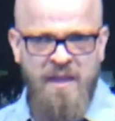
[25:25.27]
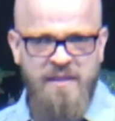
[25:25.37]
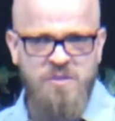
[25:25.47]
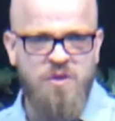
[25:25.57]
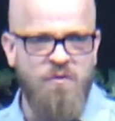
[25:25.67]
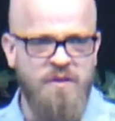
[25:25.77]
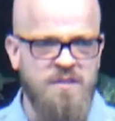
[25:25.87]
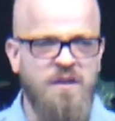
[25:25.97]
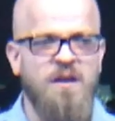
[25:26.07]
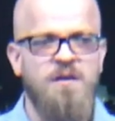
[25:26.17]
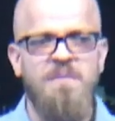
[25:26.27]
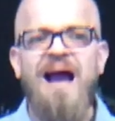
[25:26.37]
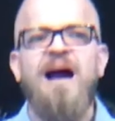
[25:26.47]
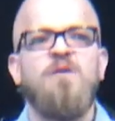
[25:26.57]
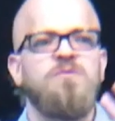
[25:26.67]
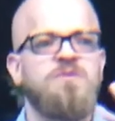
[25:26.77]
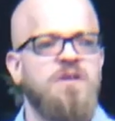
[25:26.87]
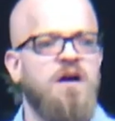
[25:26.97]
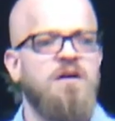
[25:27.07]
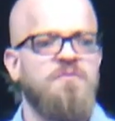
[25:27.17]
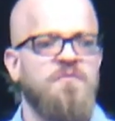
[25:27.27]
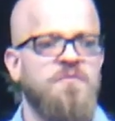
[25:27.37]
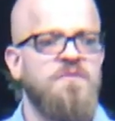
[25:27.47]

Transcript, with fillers: is going to come out of